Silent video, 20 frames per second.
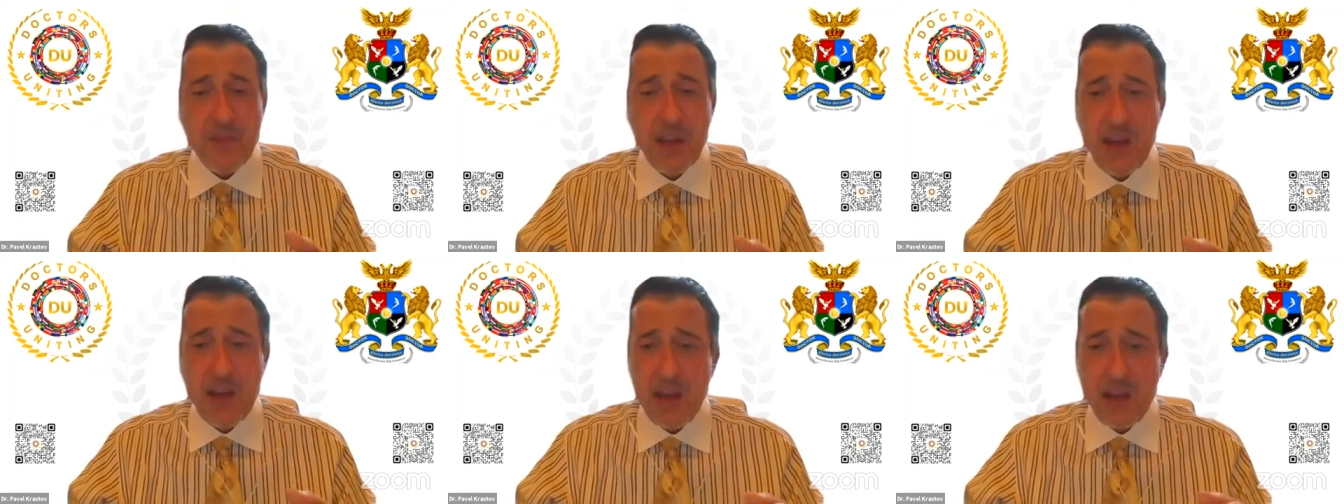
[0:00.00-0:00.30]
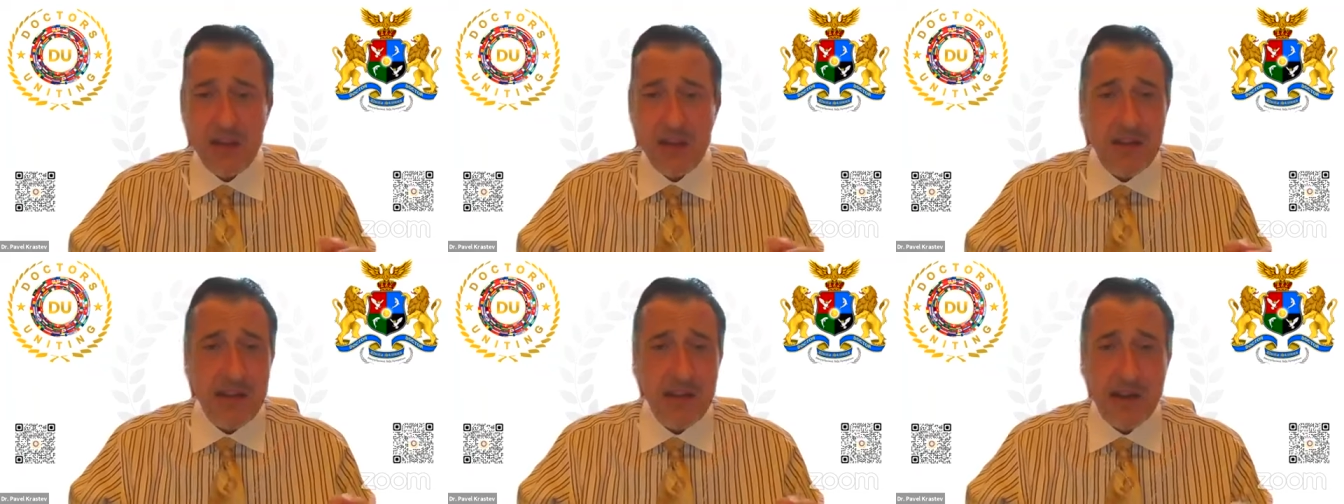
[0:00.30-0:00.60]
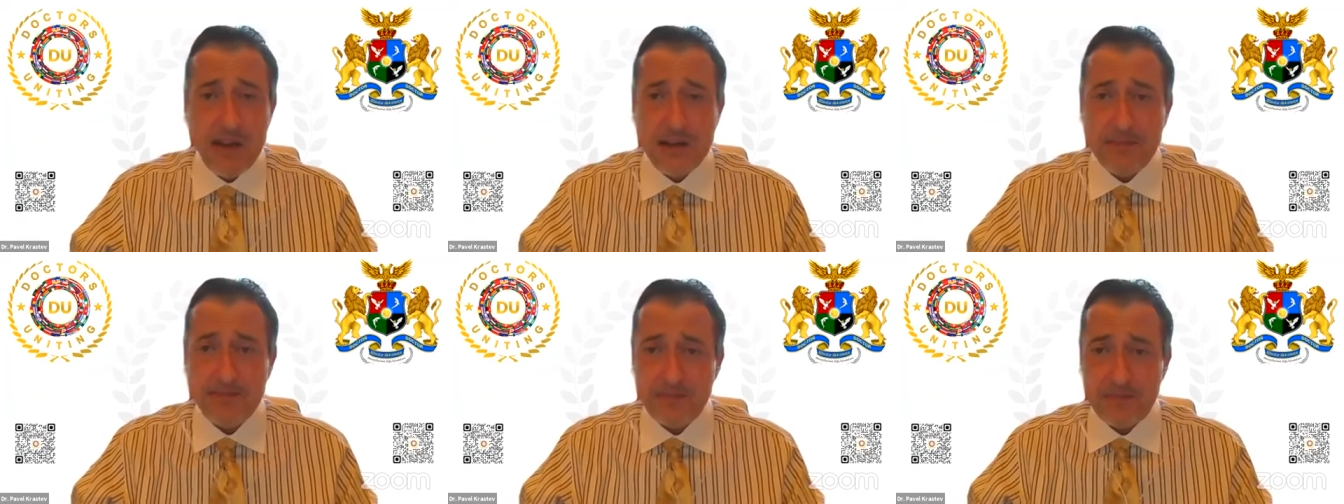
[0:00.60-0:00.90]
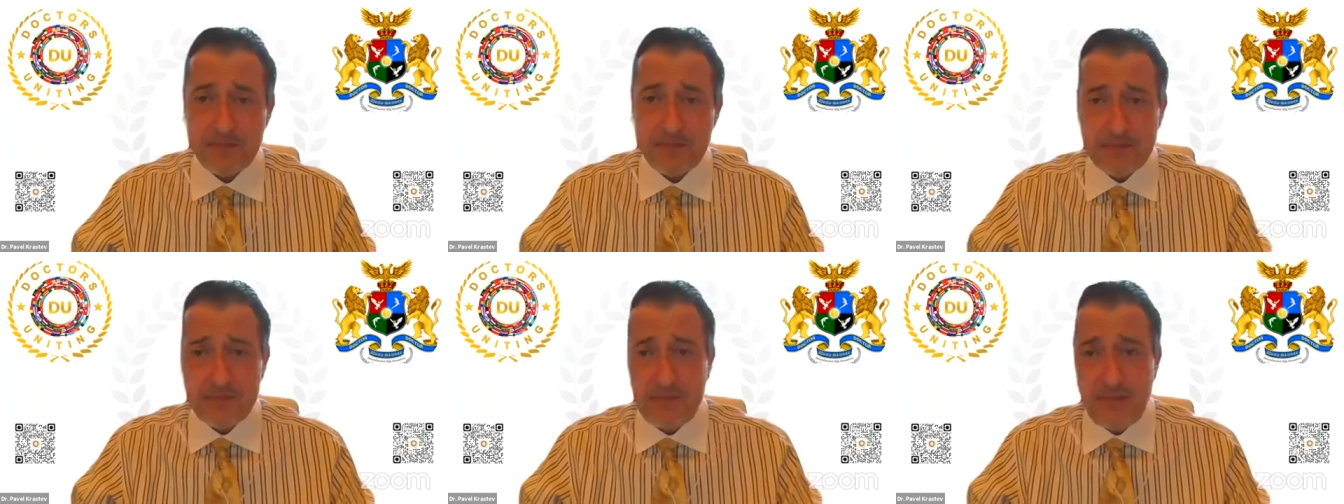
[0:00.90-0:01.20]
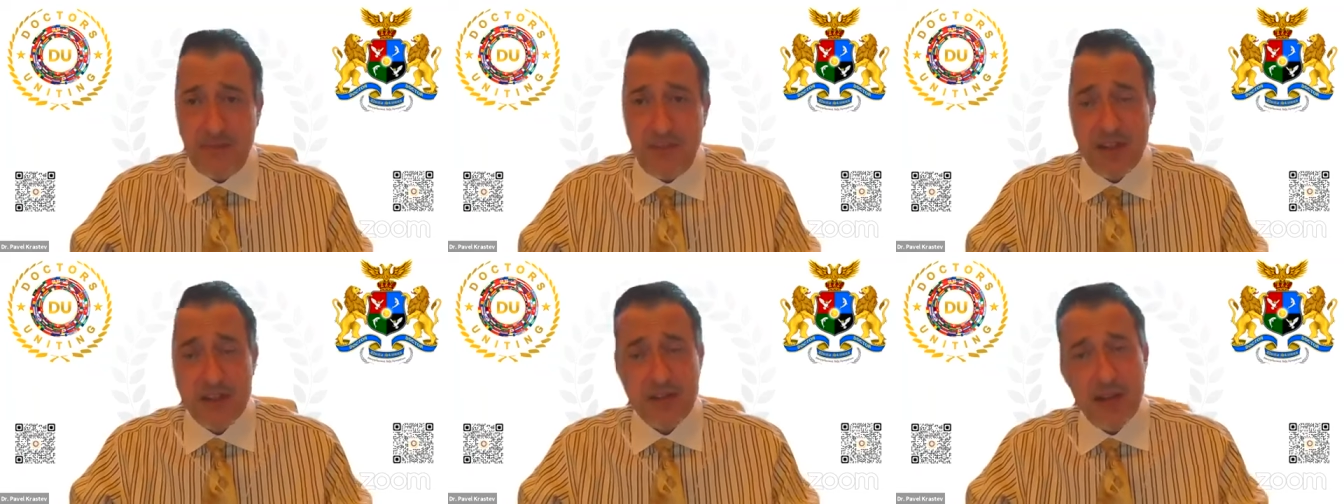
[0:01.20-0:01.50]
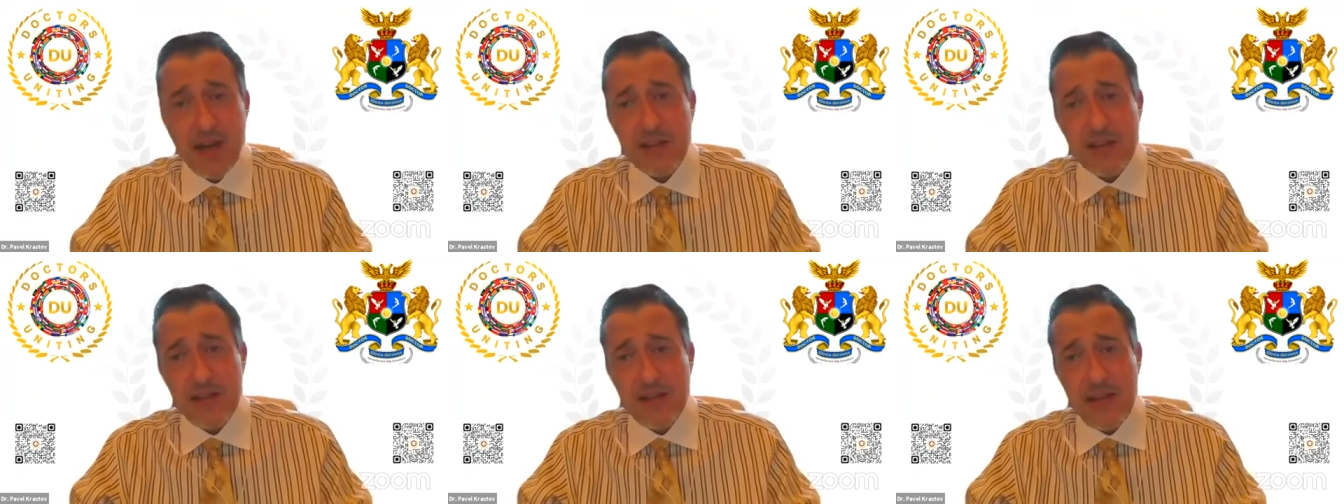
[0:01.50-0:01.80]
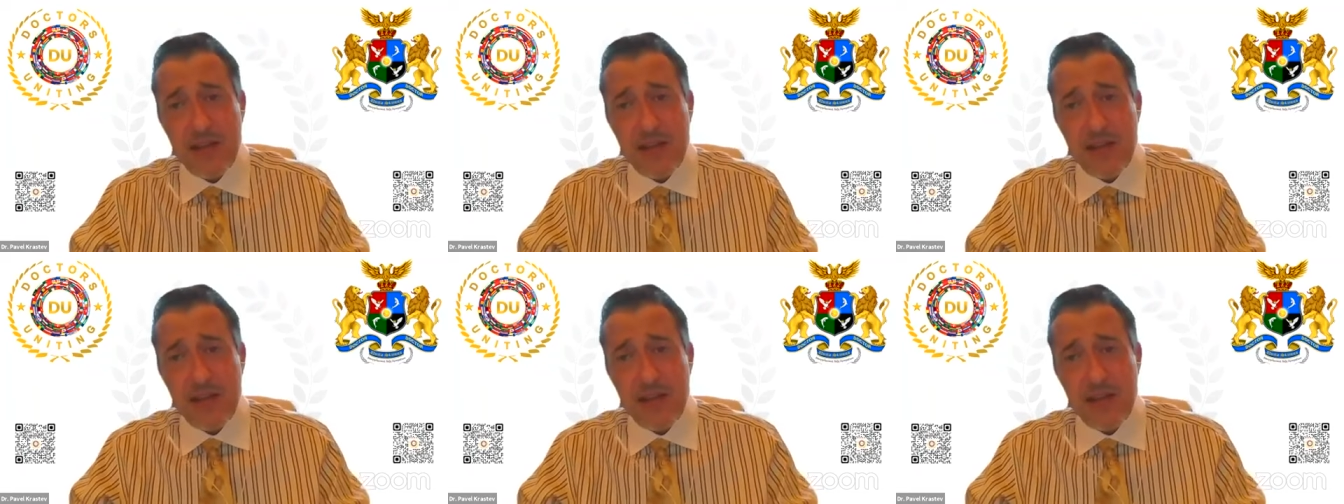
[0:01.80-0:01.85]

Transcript: And Dr.